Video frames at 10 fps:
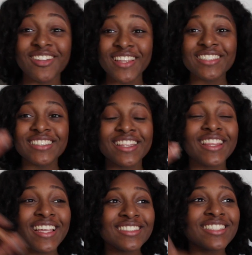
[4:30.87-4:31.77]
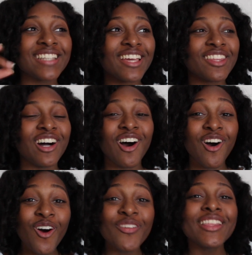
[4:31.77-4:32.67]
So this this is like the
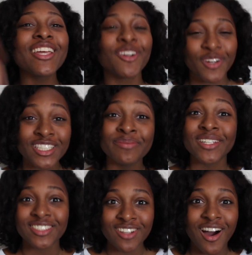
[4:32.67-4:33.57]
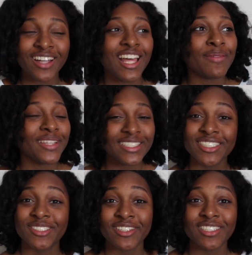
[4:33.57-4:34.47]
only Christmas song that I've
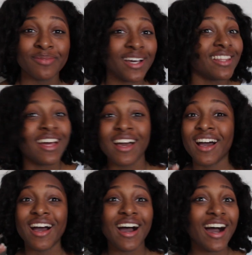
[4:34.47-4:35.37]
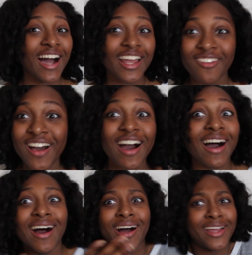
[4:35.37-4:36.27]
listened to this month. I don't
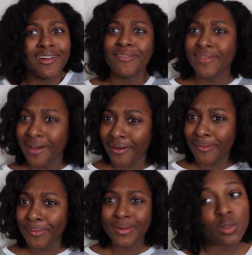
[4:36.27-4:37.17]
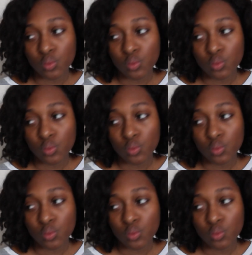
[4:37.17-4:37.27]
I don't know.